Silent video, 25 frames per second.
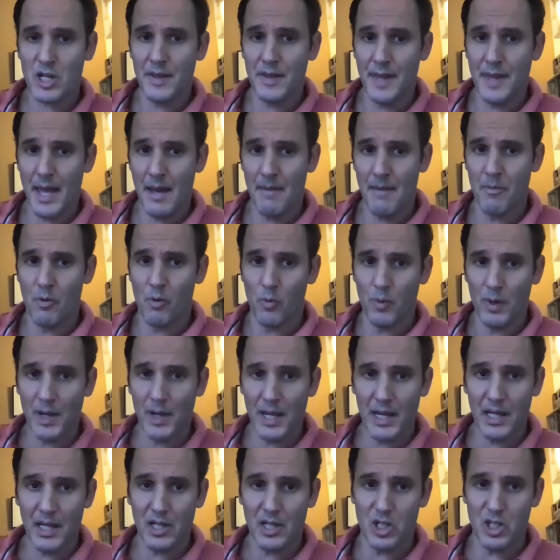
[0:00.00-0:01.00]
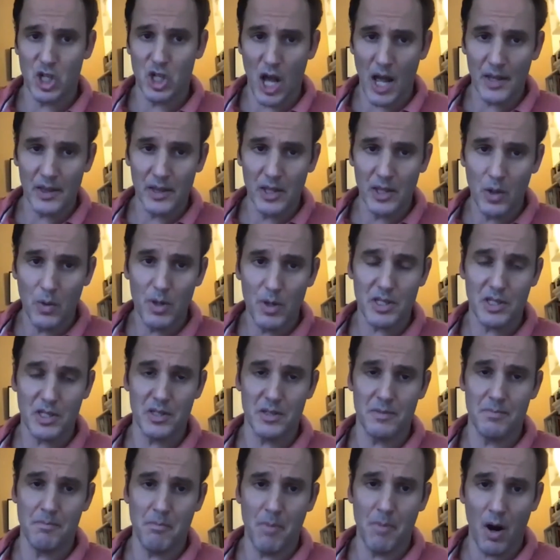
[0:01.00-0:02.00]
them read John Lewis's
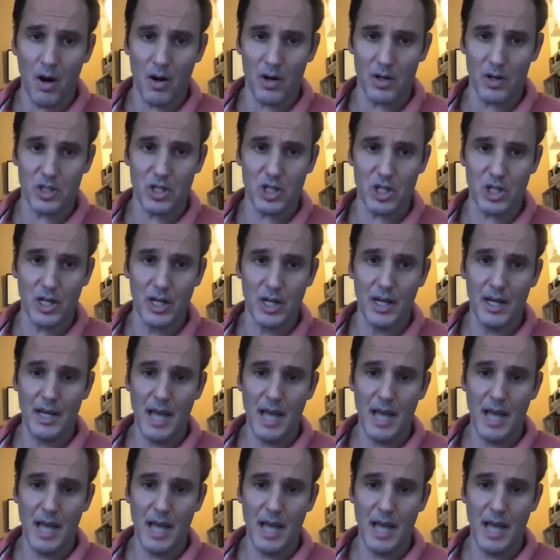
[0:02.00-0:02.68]
March